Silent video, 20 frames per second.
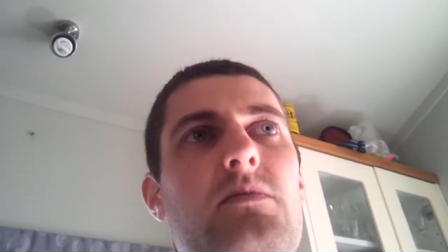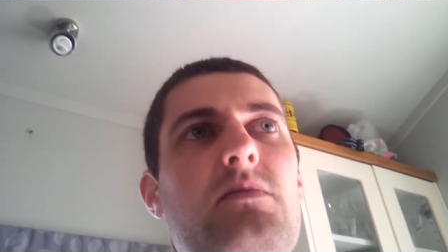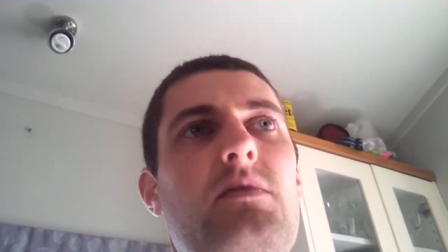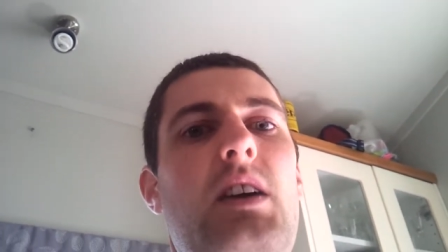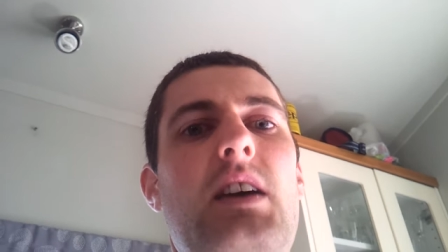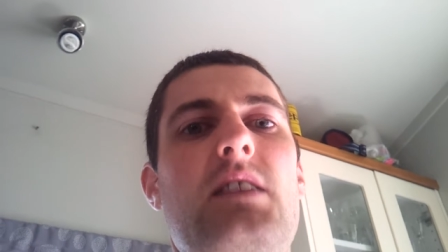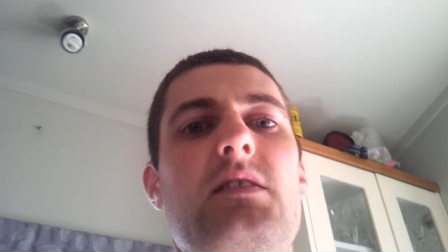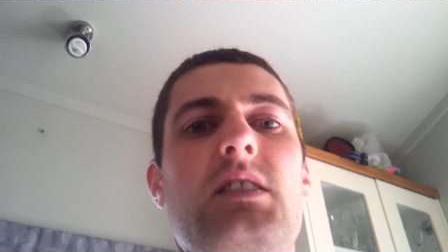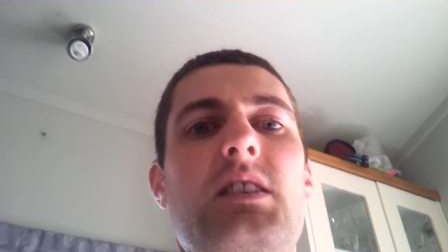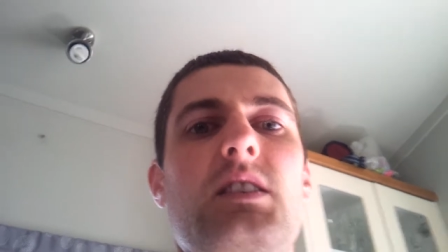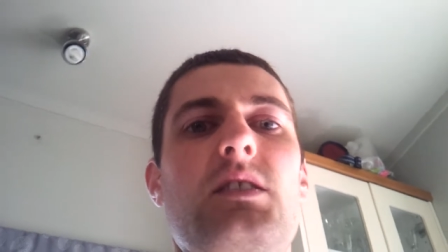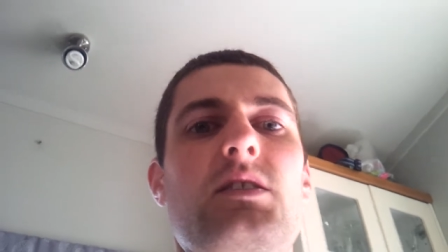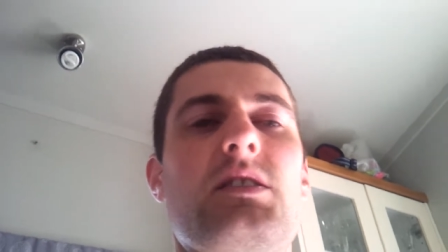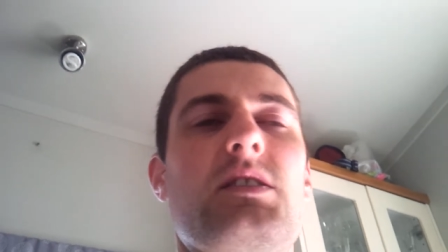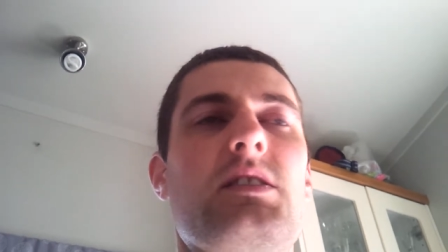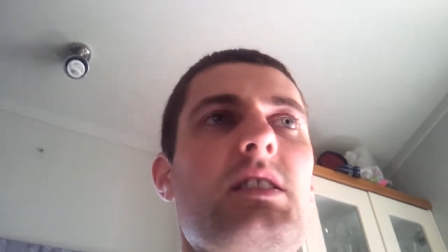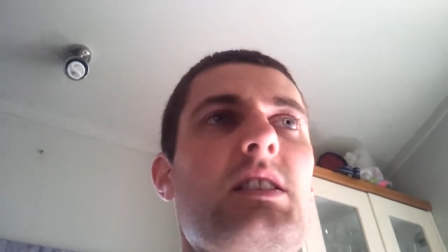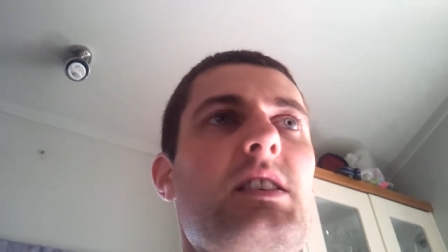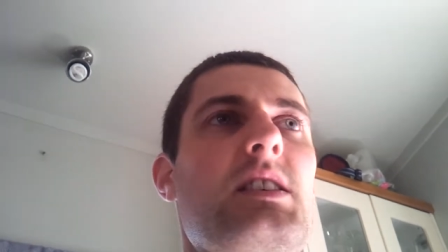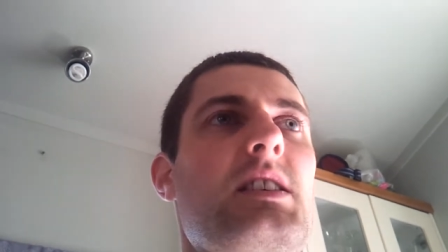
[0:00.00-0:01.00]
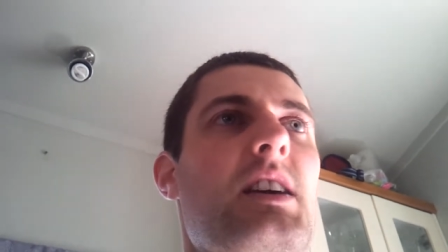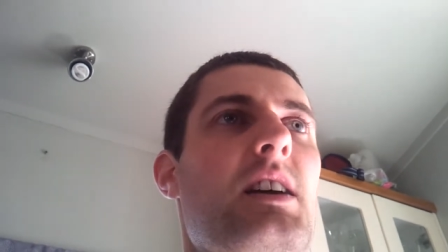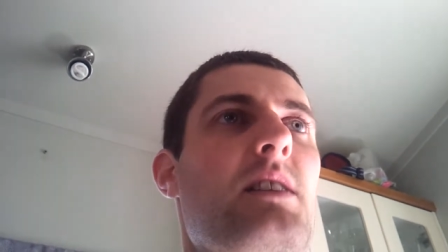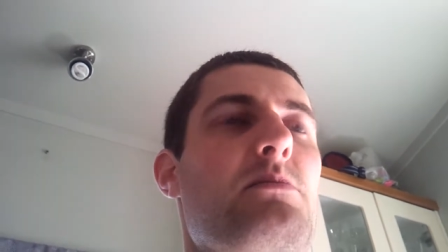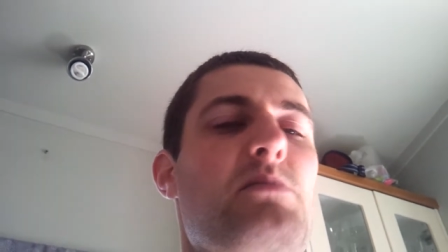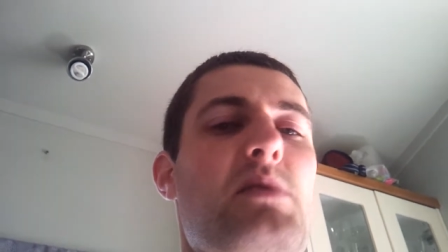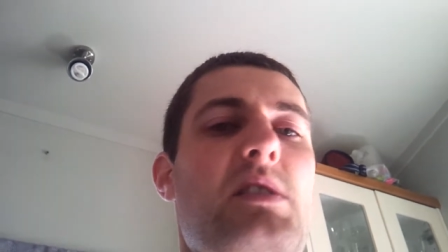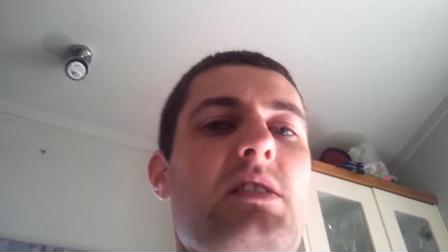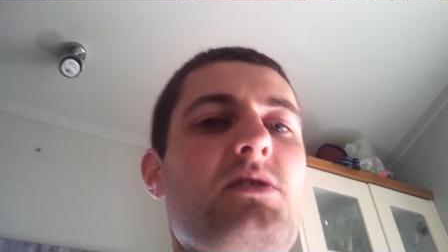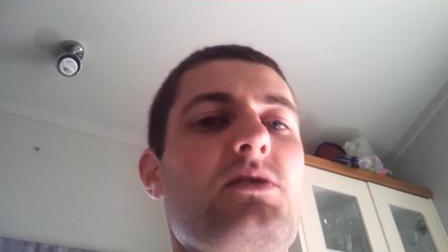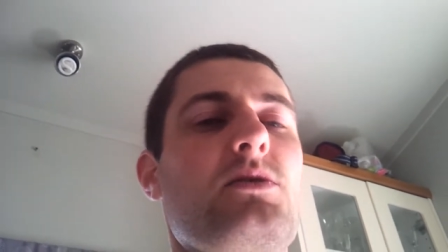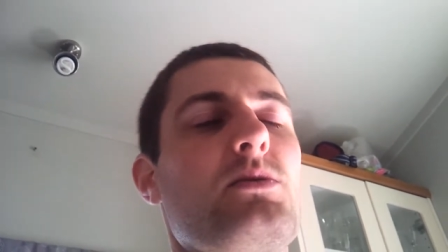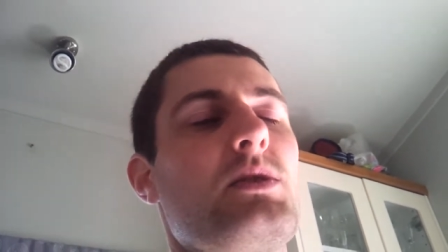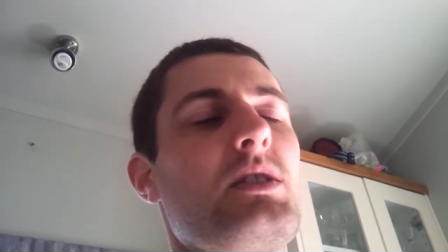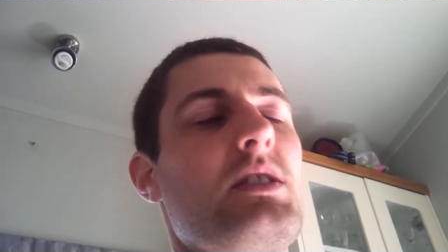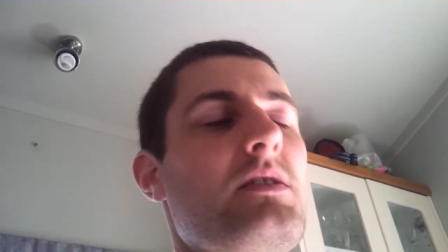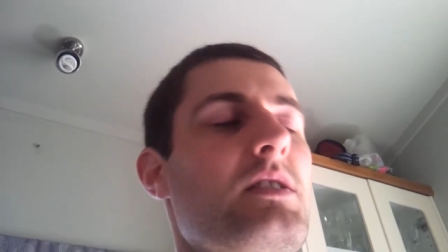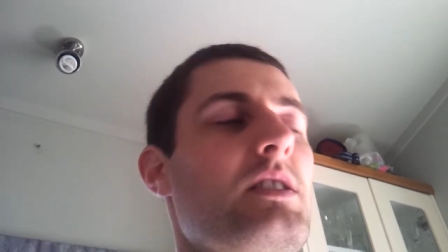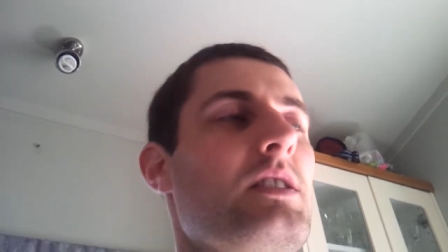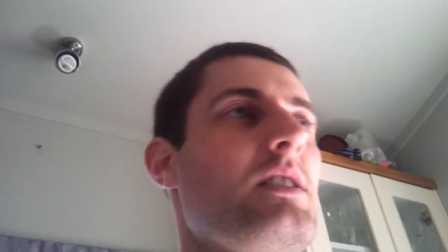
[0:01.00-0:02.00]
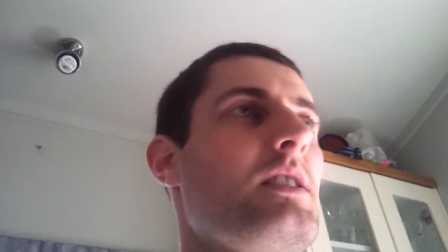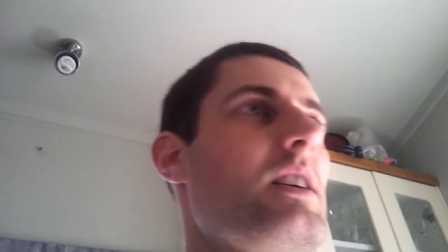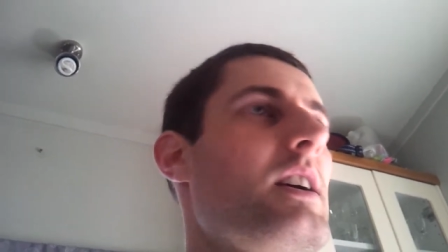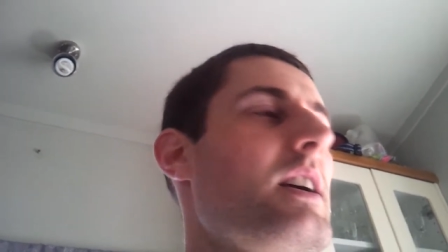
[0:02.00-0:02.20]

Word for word: having it on the um, bench or whatever.